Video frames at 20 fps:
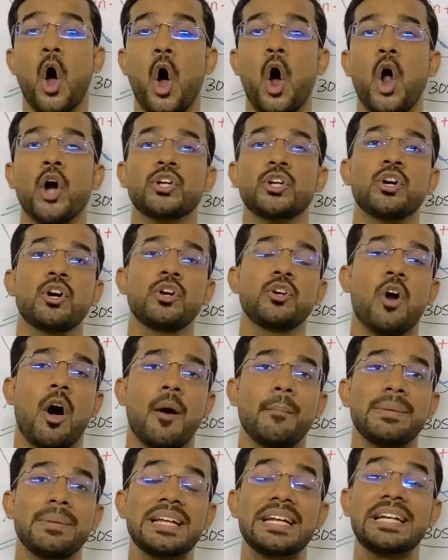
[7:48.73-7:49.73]

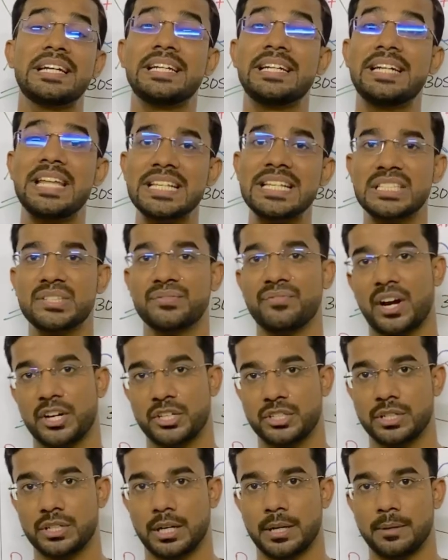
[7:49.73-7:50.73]
autonomic
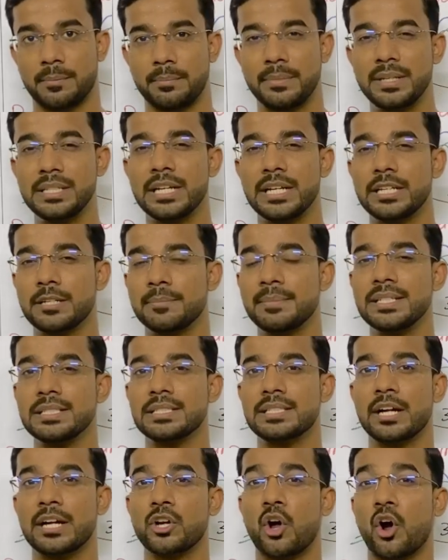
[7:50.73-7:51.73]
dysfunction. It means
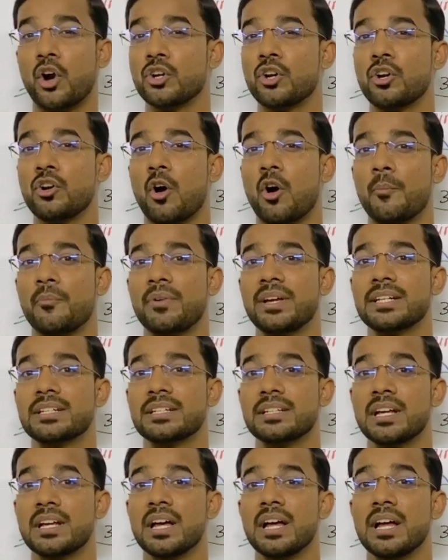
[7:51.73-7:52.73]
that autonomic
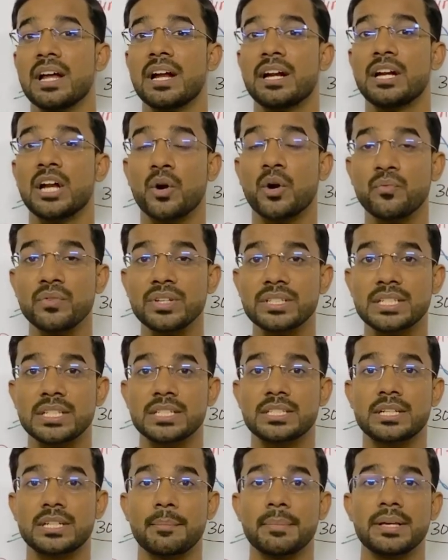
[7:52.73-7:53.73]
nervous
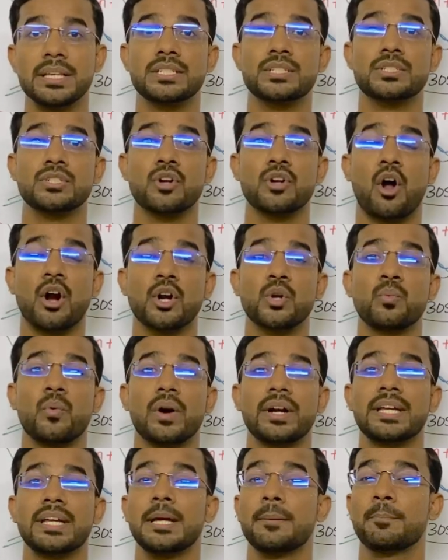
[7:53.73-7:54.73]
system is not
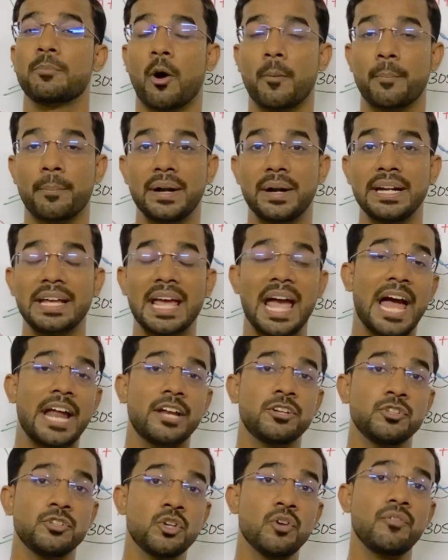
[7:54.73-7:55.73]
working properly
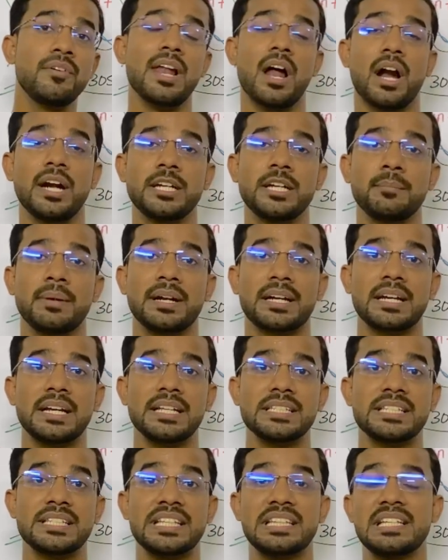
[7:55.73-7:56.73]
and you will
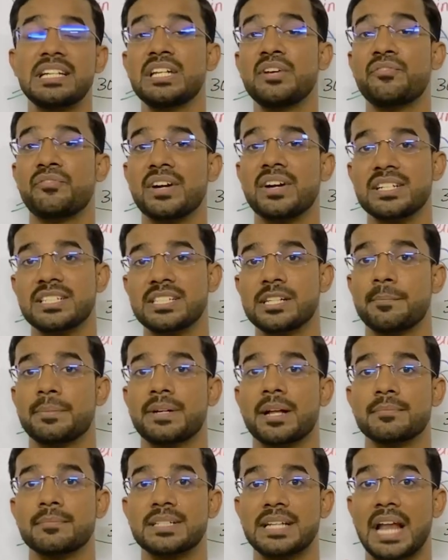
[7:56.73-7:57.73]
ultimately see the different
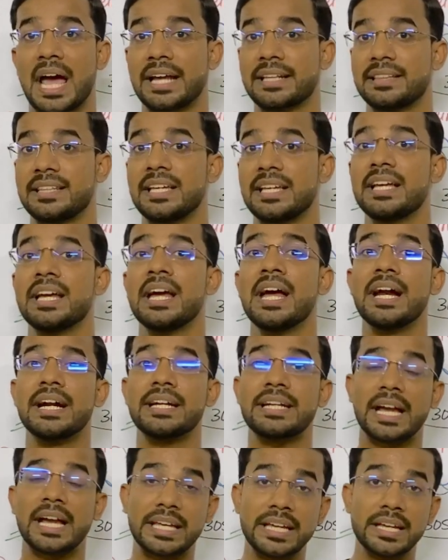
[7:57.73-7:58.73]
symptoms like the
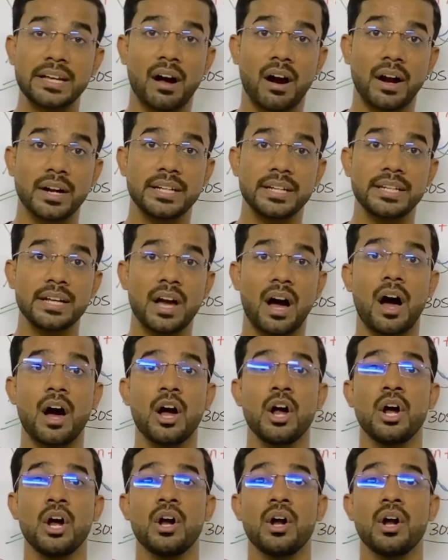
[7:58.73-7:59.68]
tachycardia,